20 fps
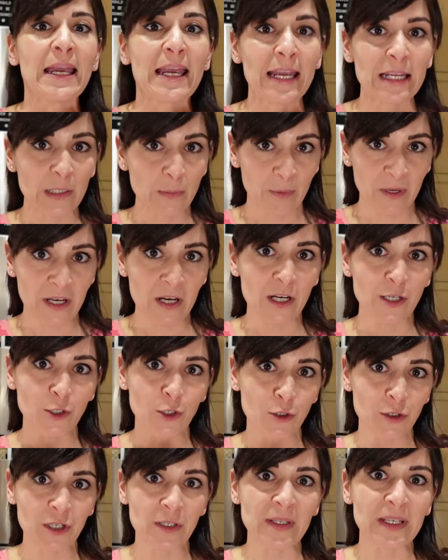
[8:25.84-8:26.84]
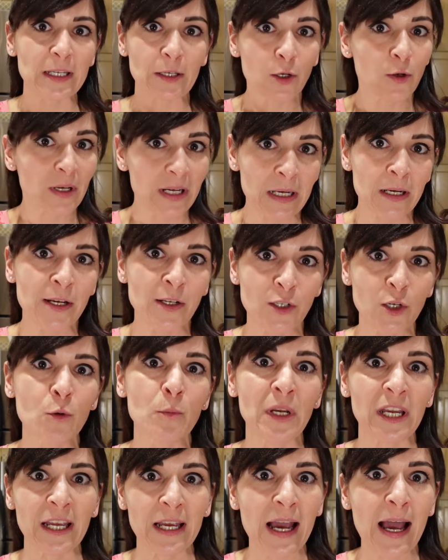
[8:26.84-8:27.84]
it's because you're just you're eating too
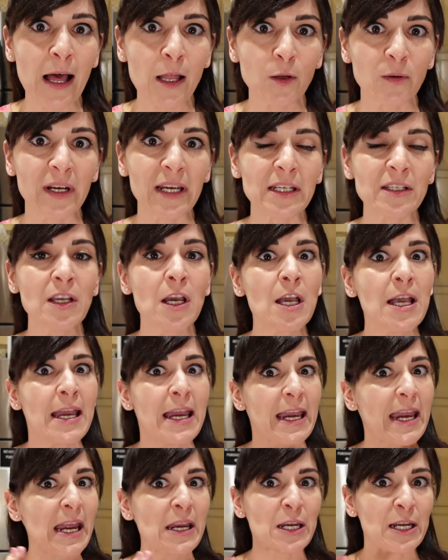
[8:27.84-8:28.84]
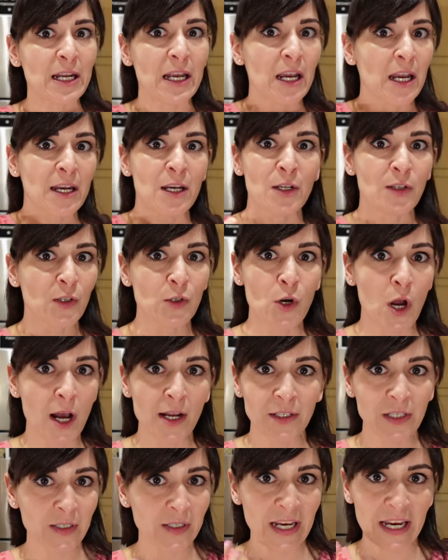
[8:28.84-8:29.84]
many calories and it and it's
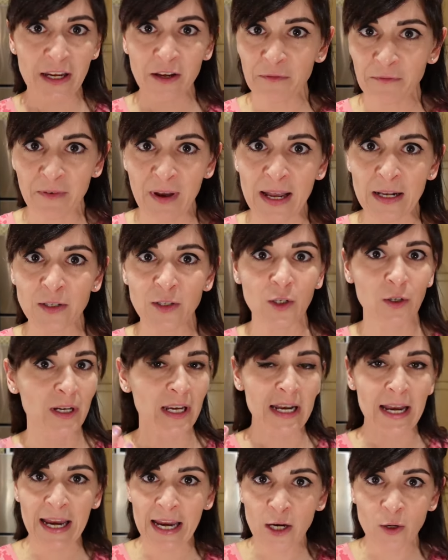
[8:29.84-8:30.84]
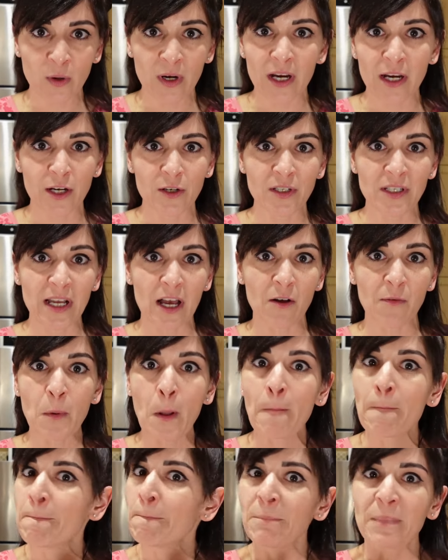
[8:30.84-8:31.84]
not to take offense or get angry at
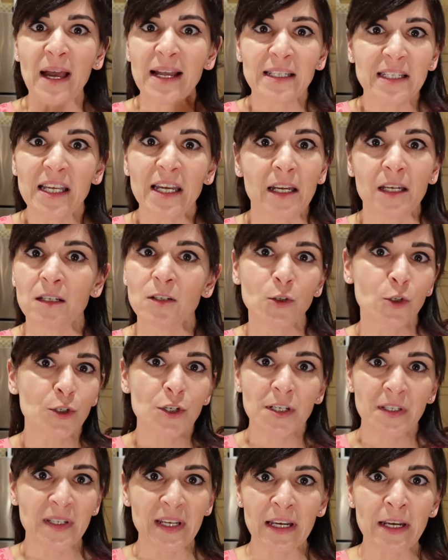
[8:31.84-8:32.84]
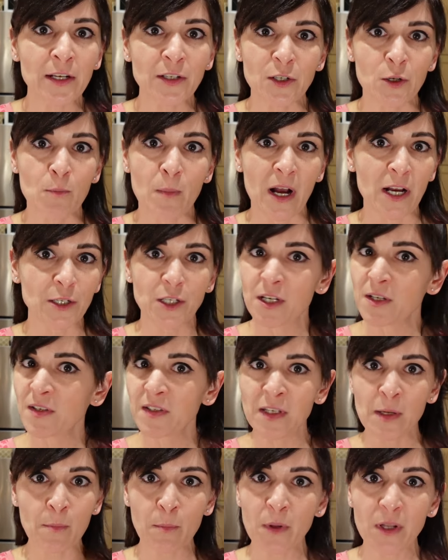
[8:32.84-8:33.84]
yourself that's it. You're just eating too much.
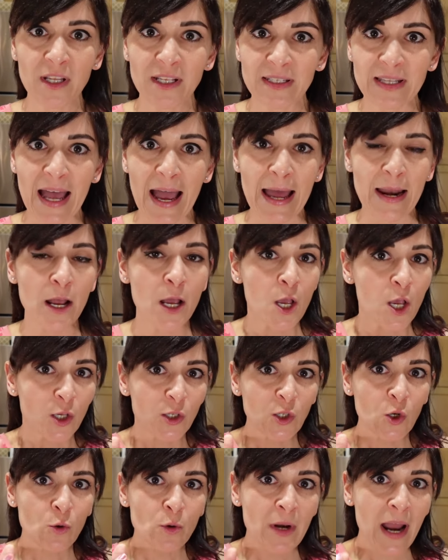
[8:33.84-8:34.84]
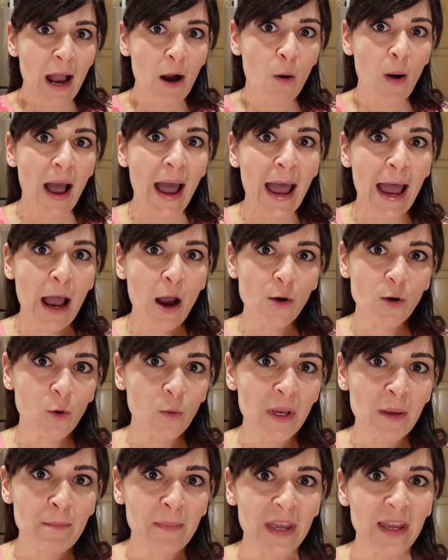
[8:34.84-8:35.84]
Simple as that. So now how do
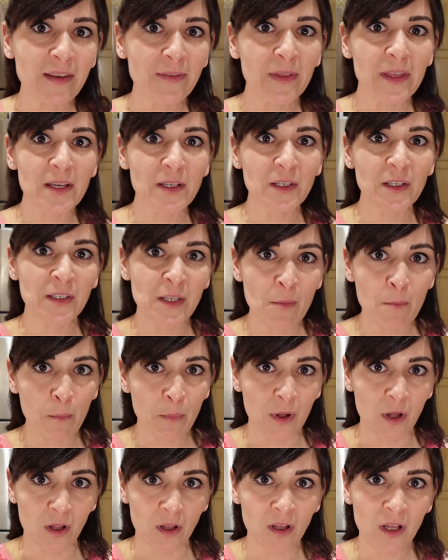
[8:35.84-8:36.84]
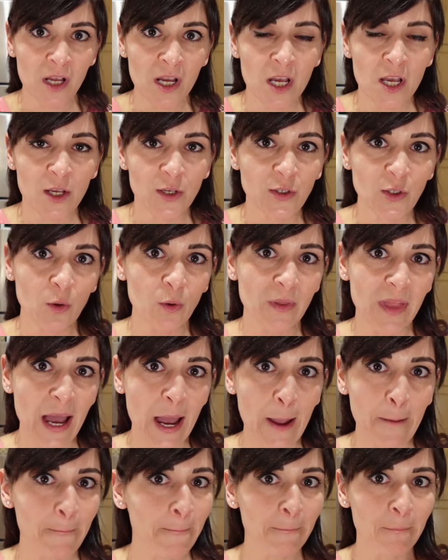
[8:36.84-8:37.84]
we make this simple so
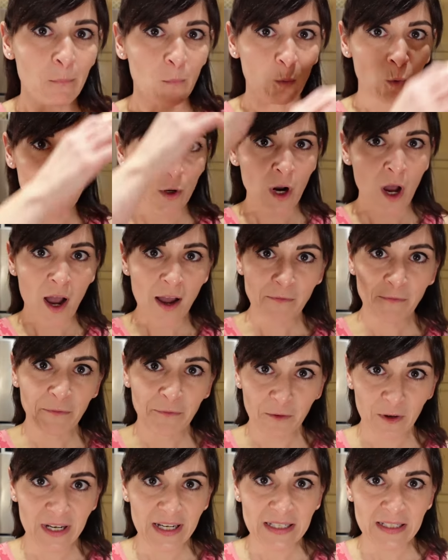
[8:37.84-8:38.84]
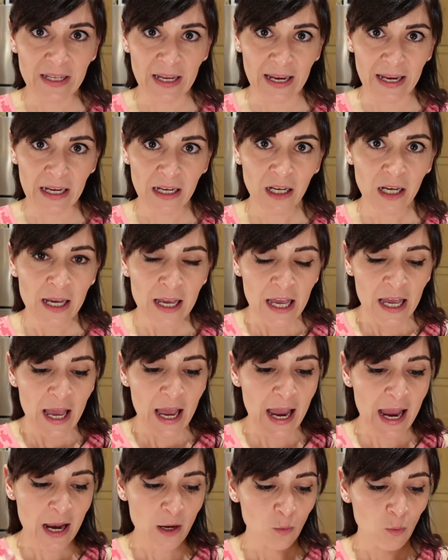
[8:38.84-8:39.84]
that we're not freezing
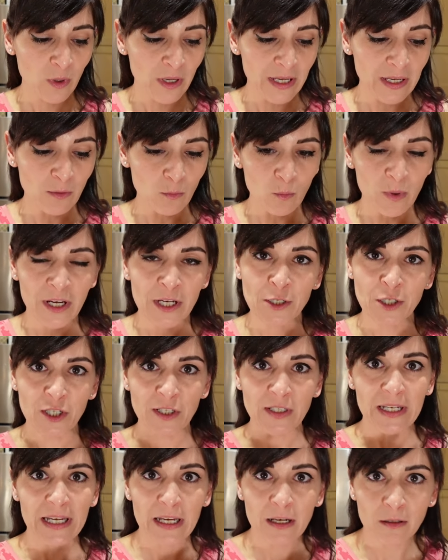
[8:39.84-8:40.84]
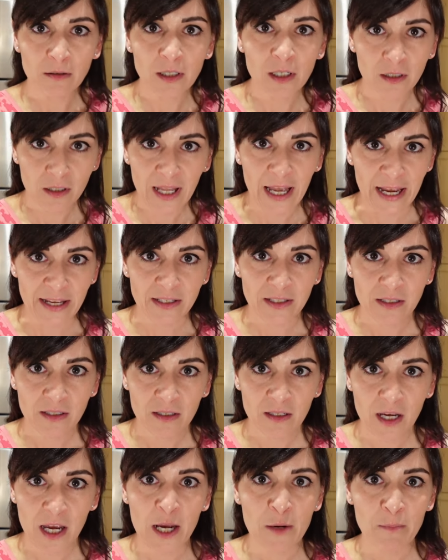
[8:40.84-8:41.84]
and we, we can just eat a little
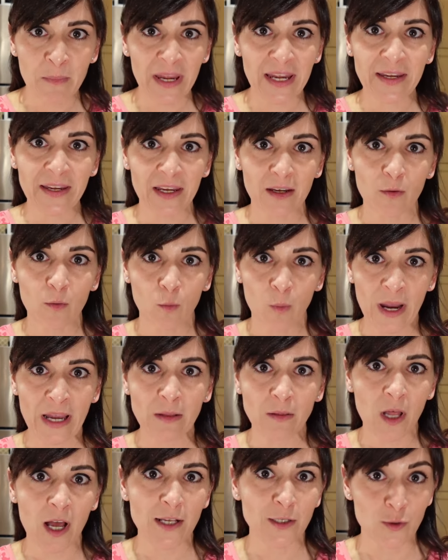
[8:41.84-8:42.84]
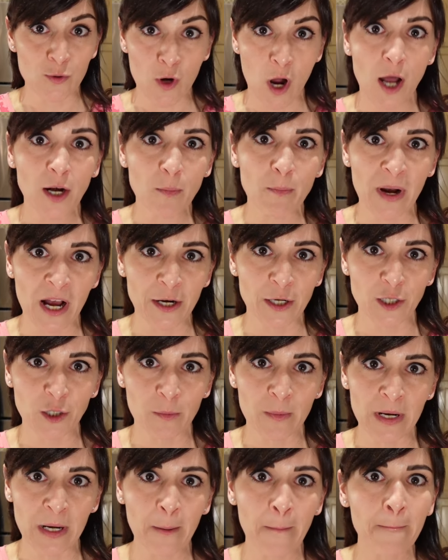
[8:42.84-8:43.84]
less and make it weight loss not a
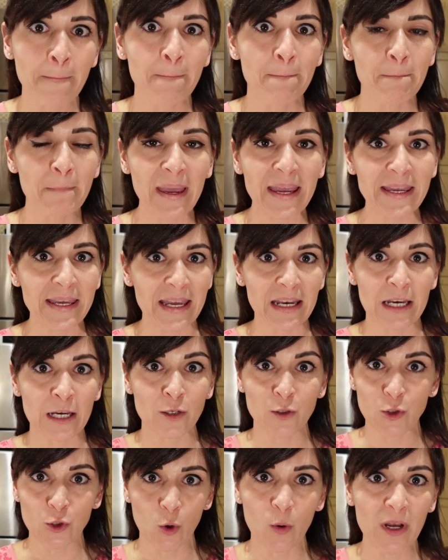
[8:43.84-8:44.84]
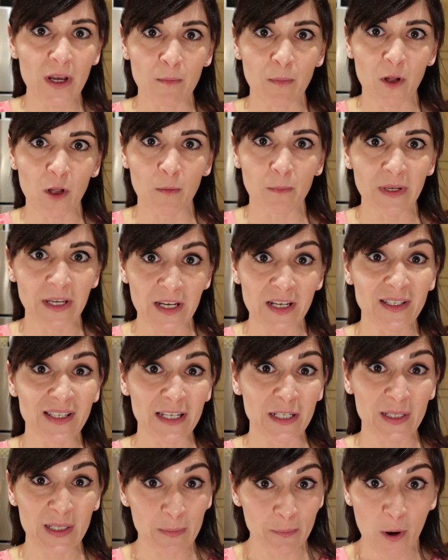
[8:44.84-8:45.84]
punishment, make it enjoyable because
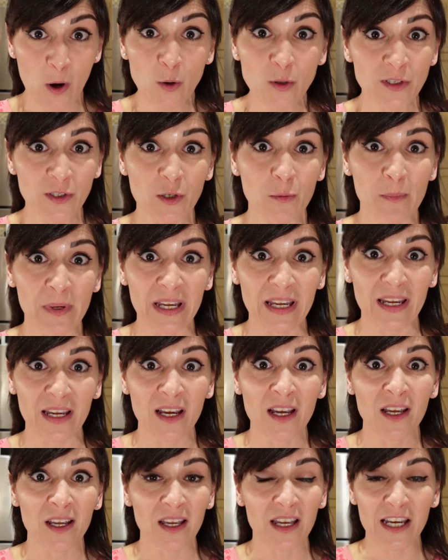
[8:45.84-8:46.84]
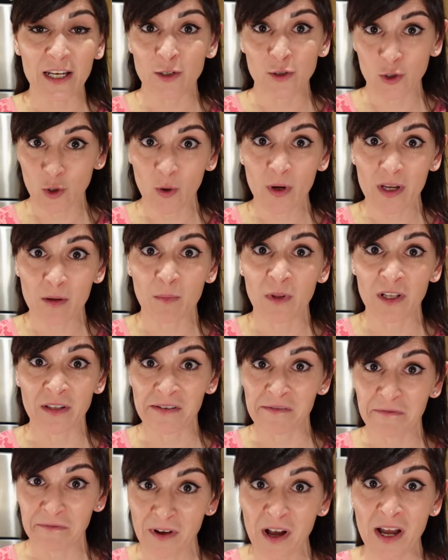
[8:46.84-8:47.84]
it's supposed to be enjoyable
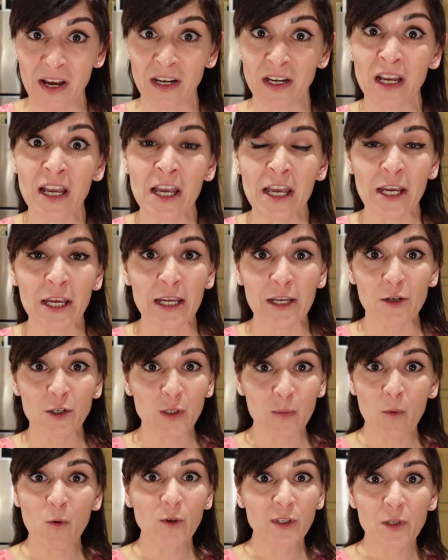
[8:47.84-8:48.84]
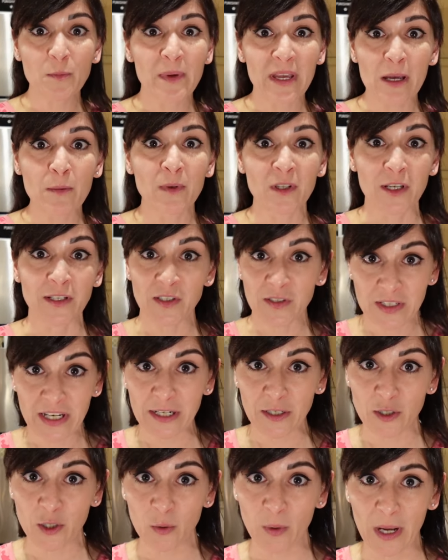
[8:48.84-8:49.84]
and fun. You're supposed to be able to
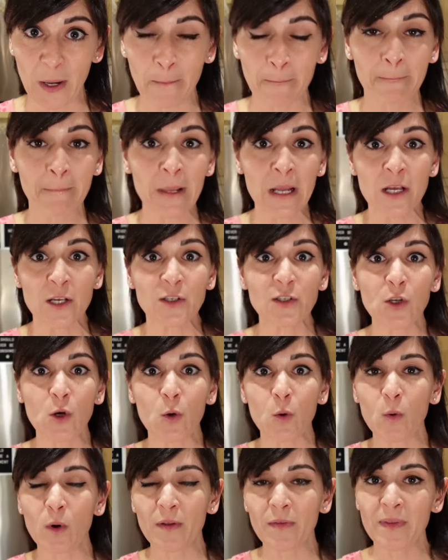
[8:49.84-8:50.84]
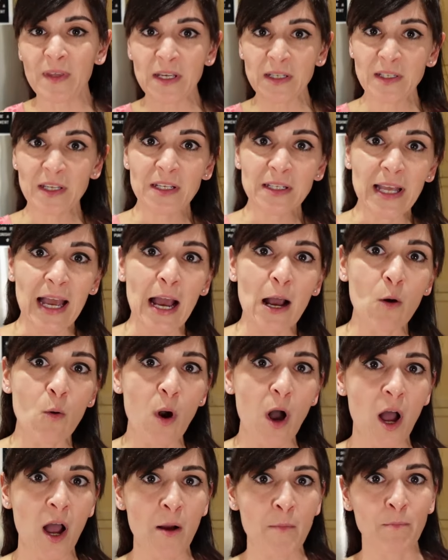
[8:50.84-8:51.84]
stick to it. So this is
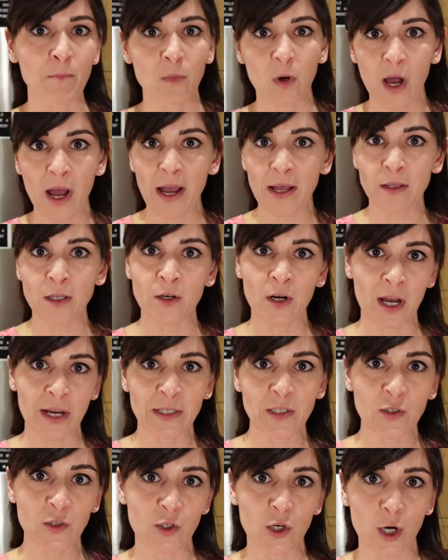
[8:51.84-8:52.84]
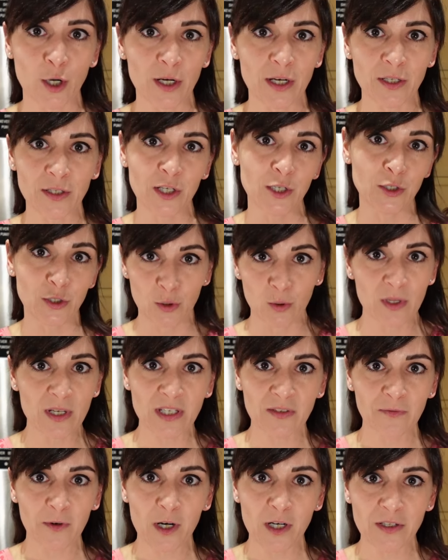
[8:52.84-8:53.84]
how um, Kyle and I started to do
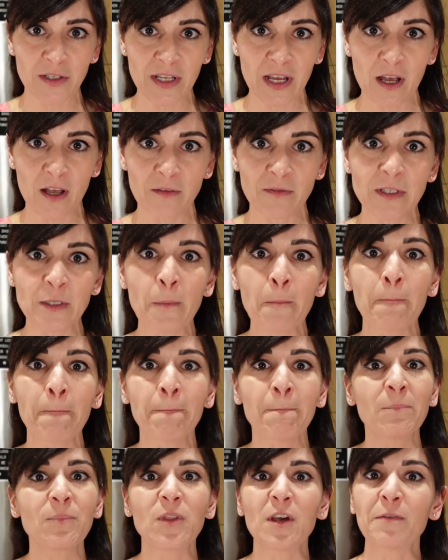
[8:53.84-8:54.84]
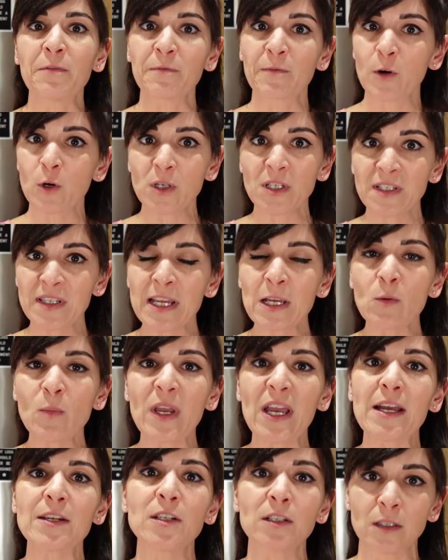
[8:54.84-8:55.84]
this for ourselves. The first thing
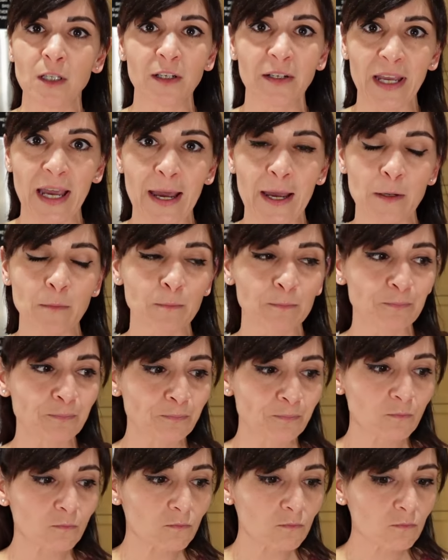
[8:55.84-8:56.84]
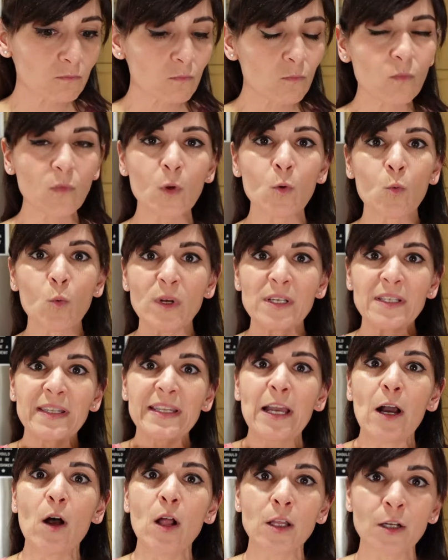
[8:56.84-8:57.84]
we had to look at was
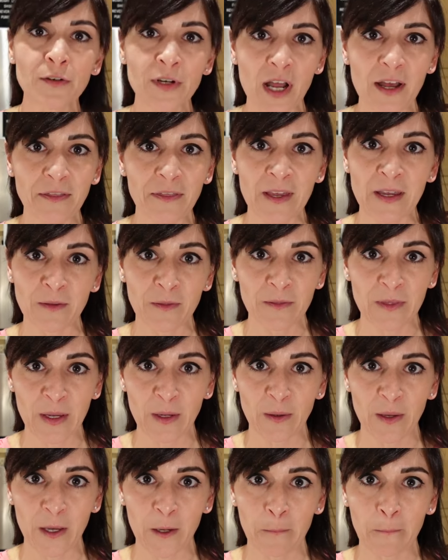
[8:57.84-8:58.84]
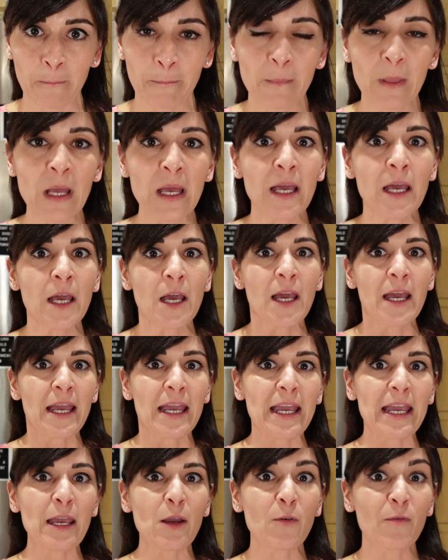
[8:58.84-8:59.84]
the all or nothing thinking.
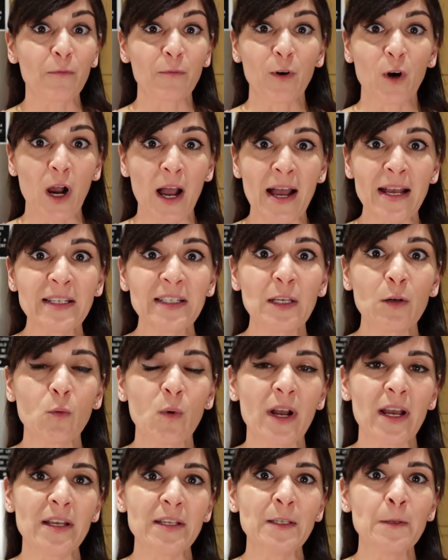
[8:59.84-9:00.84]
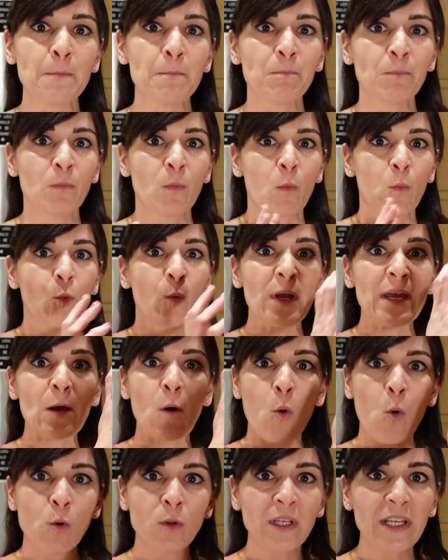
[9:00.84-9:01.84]
It, for us, it was we
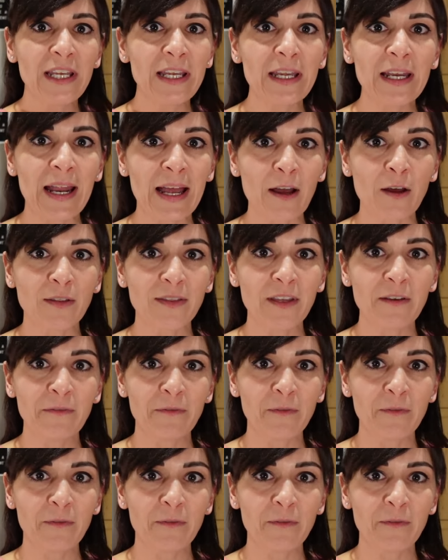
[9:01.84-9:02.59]
only eat healthy